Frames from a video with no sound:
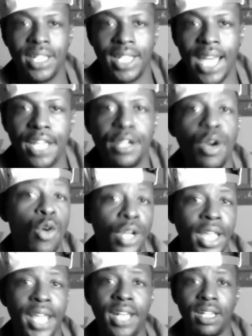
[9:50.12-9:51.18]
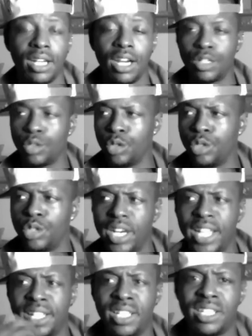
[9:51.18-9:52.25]
like, okay, little girl, do you know
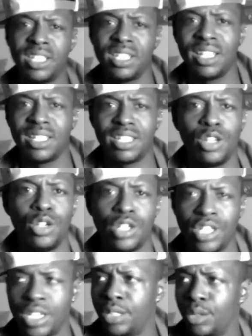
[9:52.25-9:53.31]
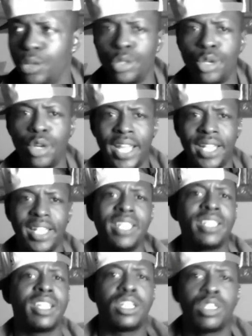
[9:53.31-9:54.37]
that this is extortion? Do you know that
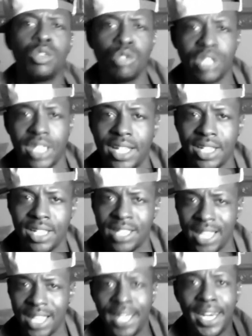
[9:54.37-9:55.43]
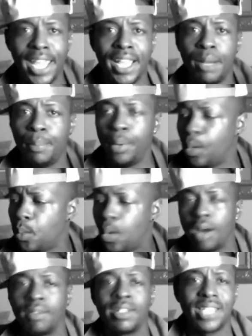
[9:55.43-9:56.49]
these are two judges and they could put
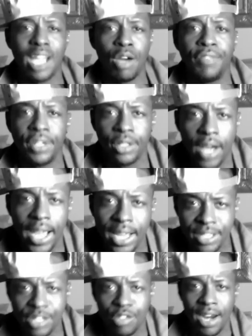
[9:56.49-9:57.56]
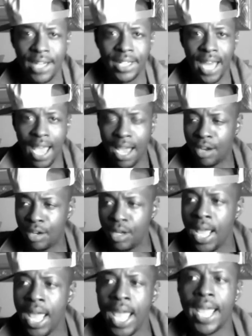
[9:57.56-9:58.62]
warrants out for your ass right now?
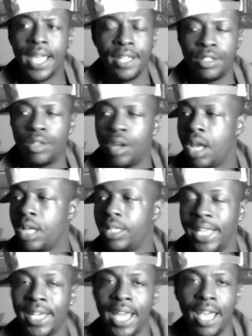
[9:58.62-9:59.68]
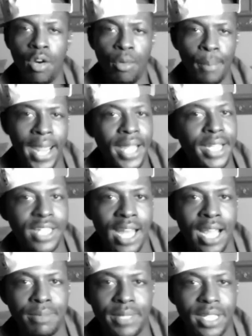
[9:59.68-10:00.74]
And then that whole Maggie
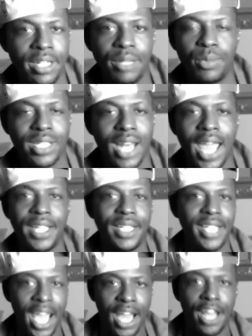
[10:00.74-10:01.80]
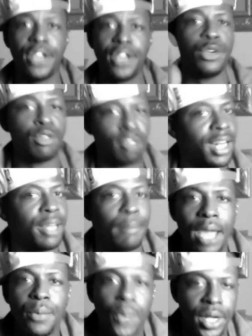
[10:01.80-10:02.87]
chimes in and was like, yeah, you really
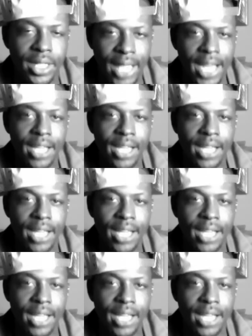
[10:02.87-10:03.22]
might want to think